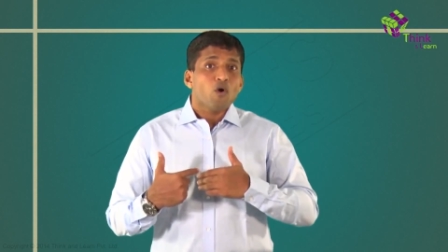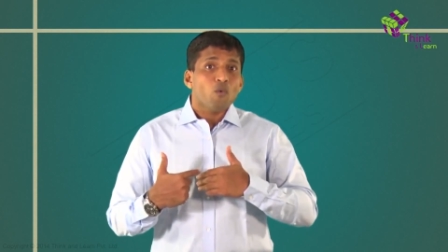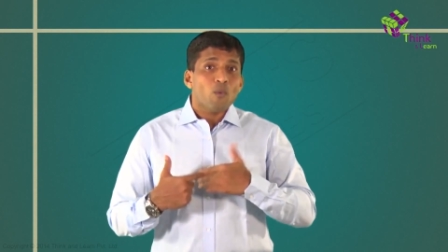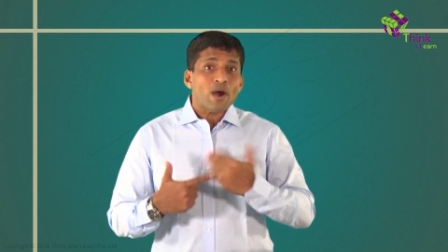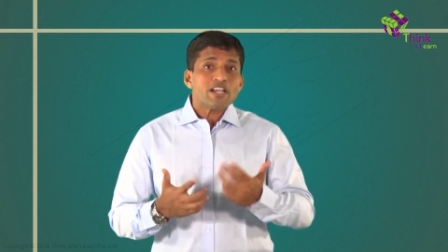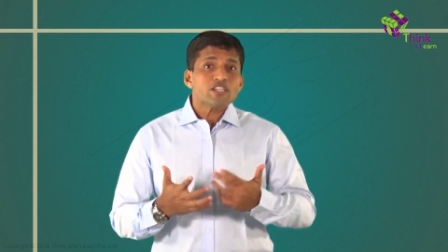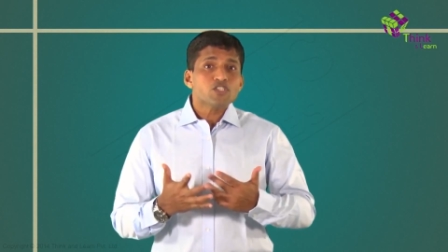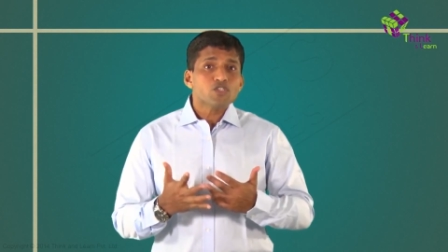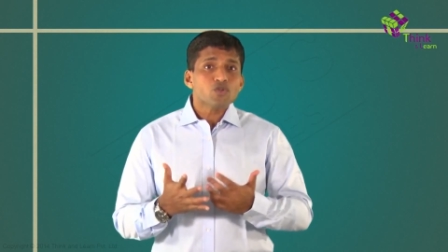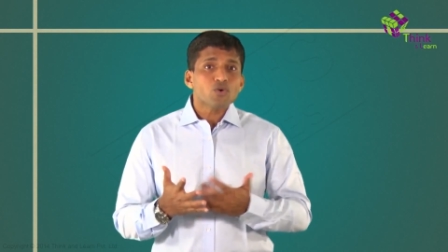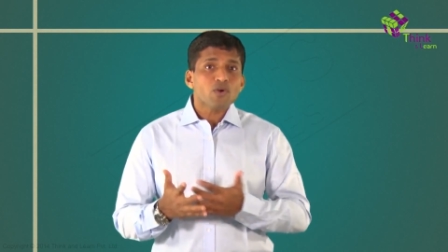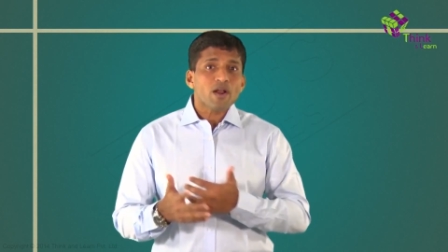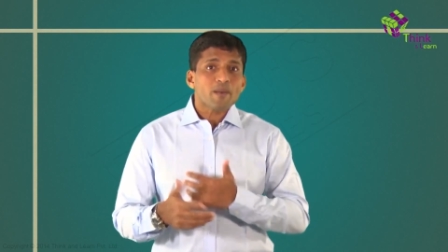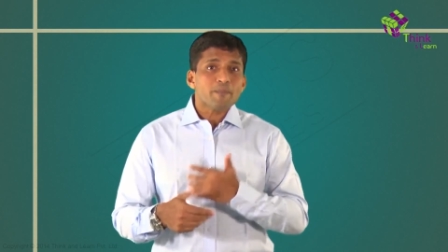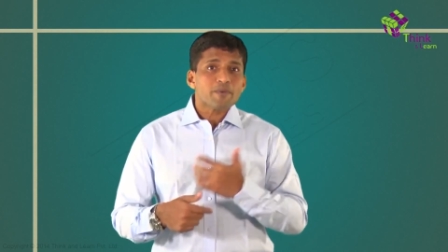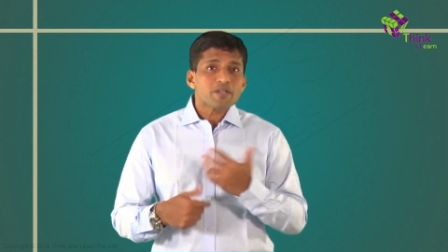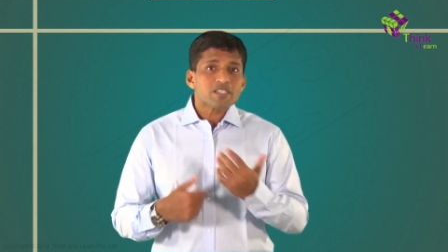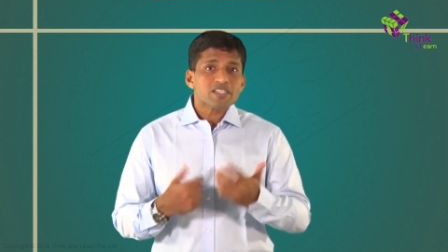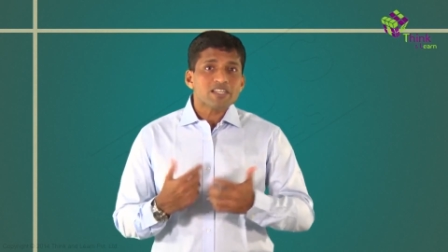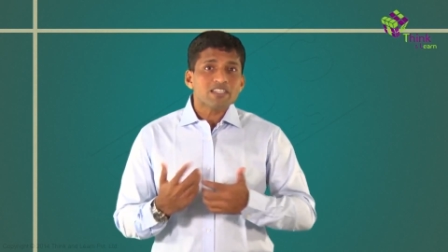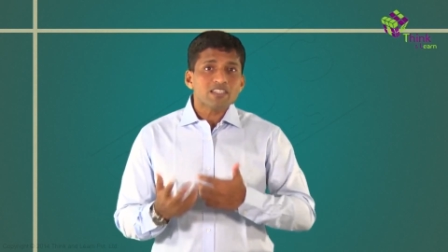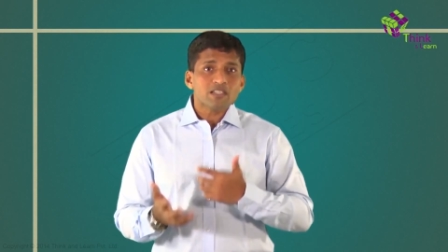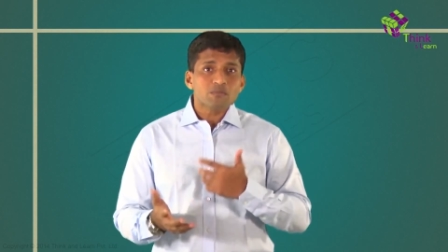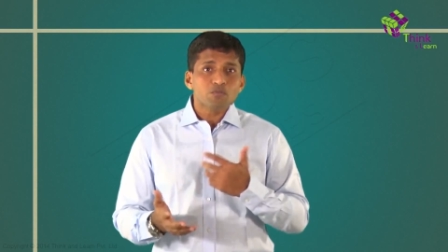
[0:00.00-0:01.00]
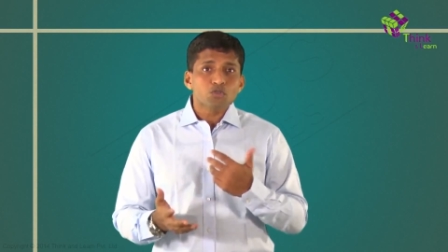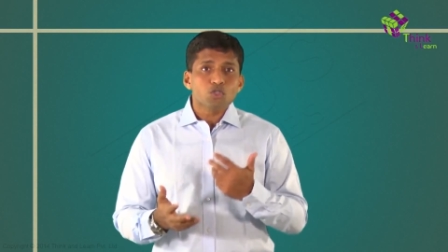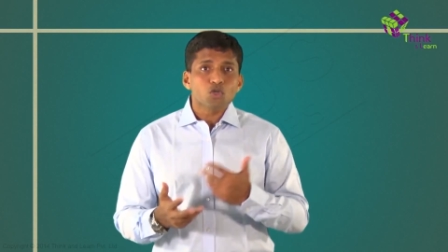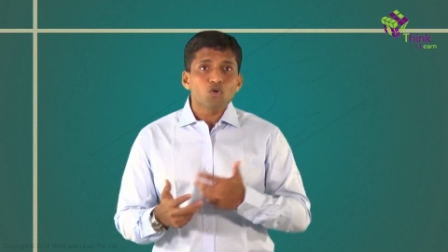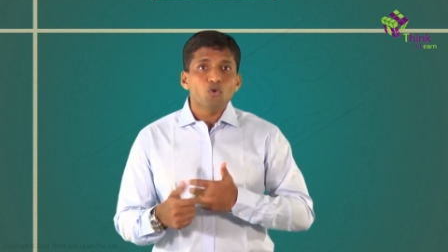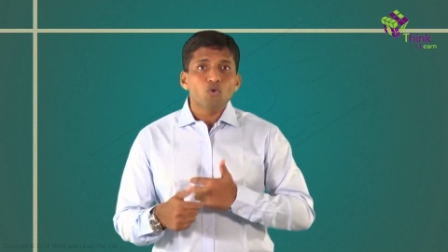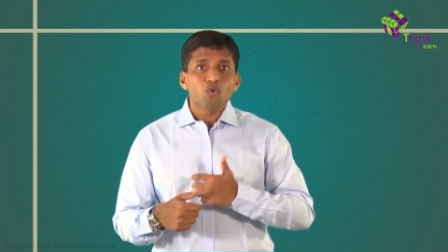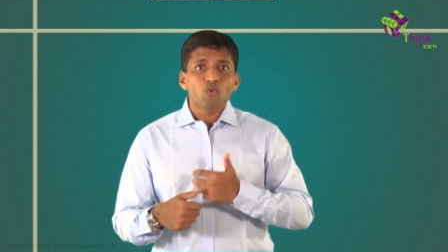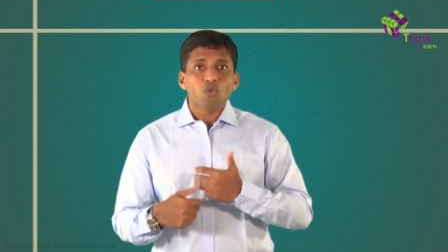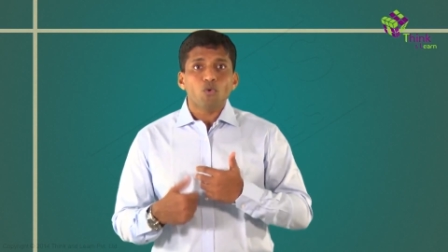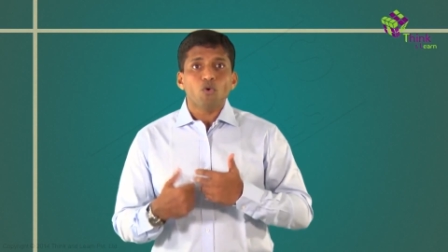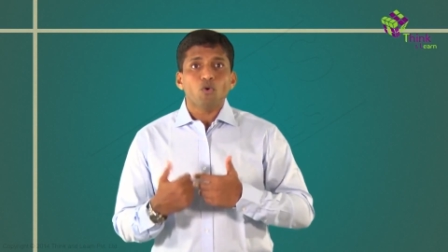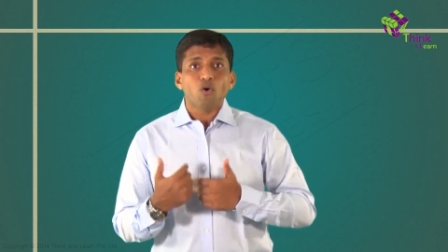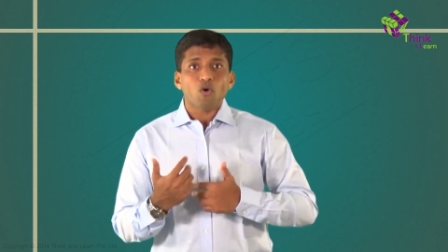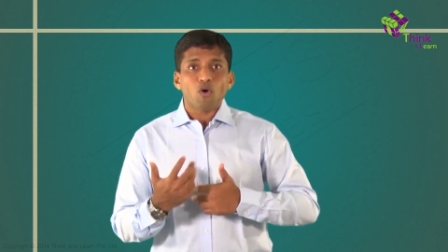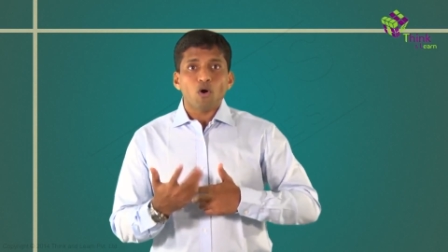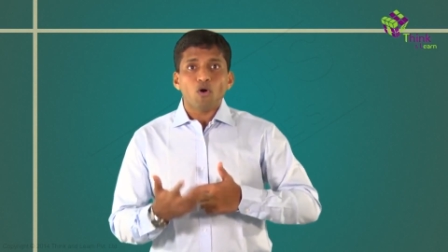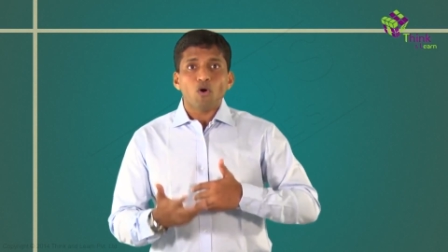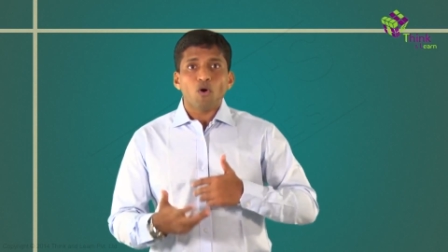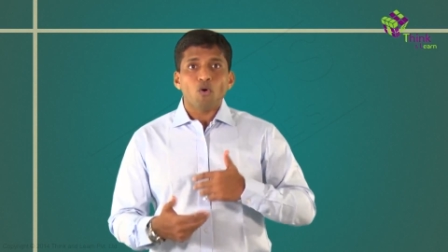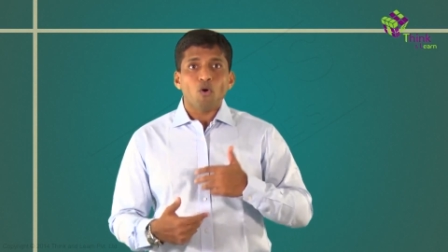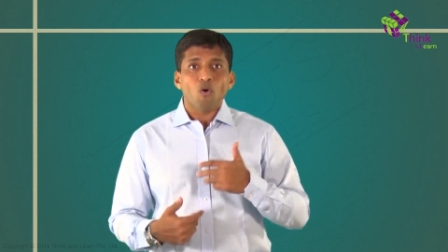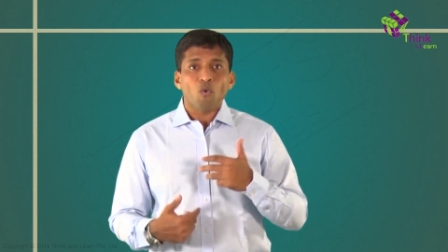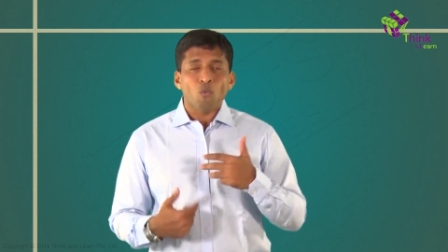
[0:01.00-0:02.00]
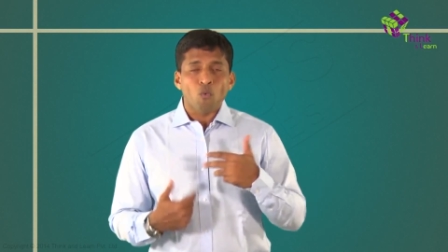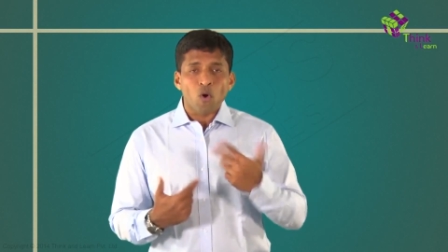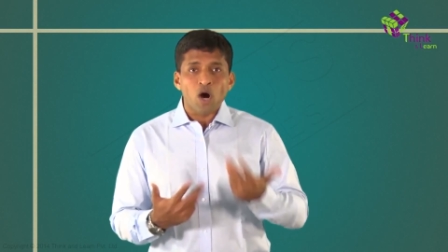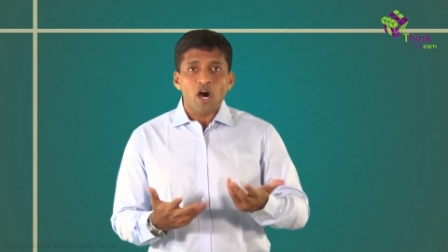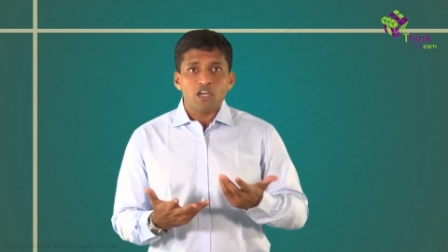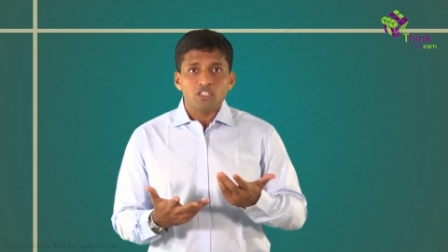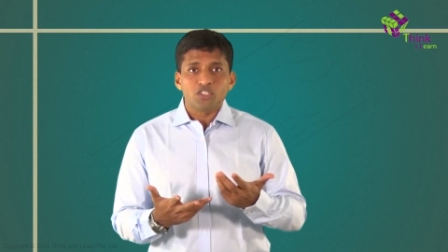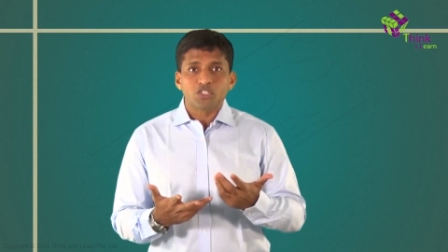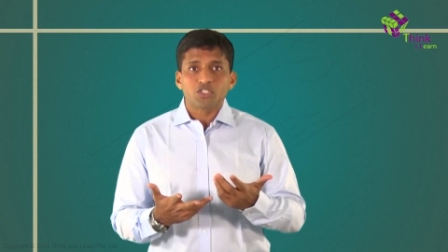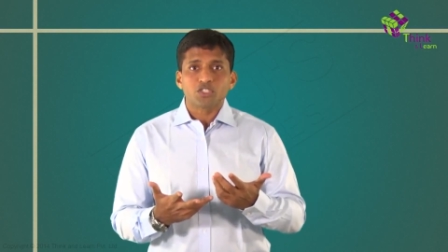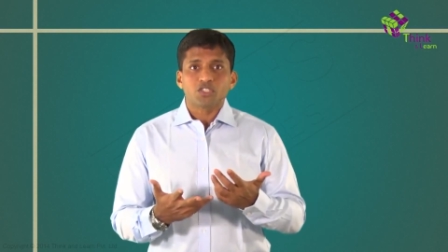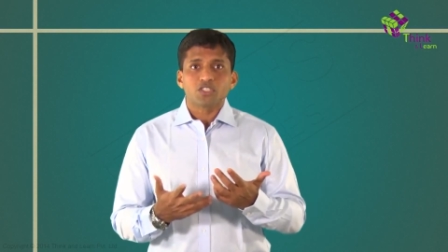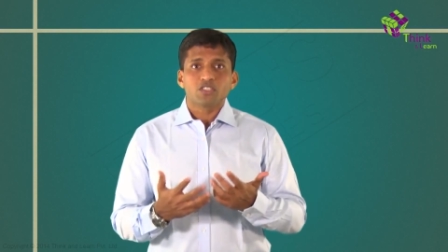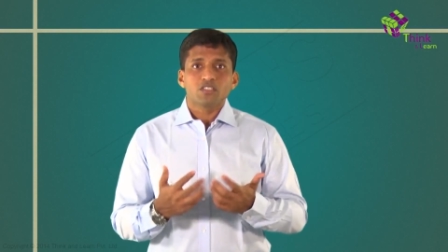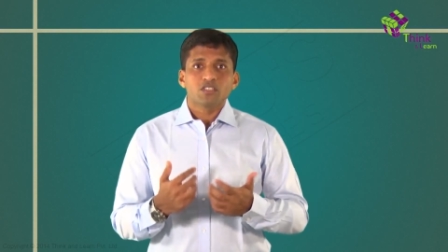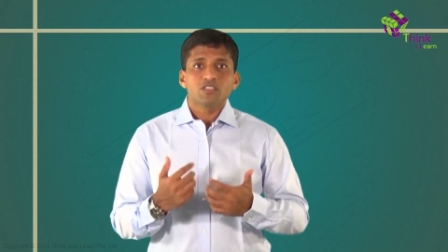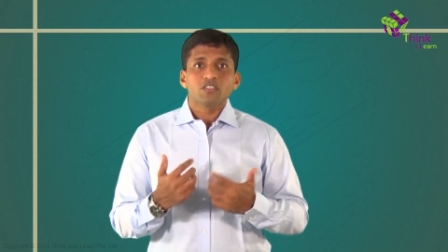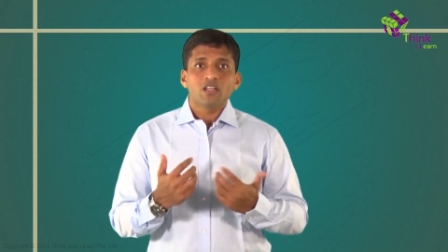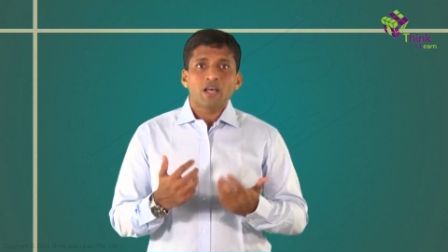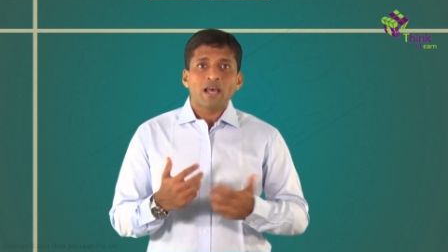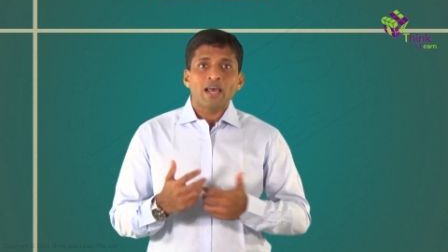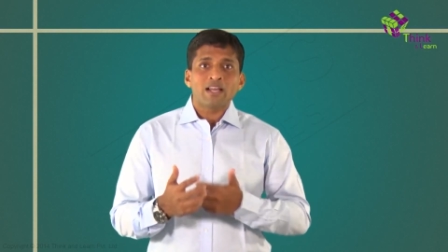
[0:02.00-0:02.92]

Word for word: once you represent them through words.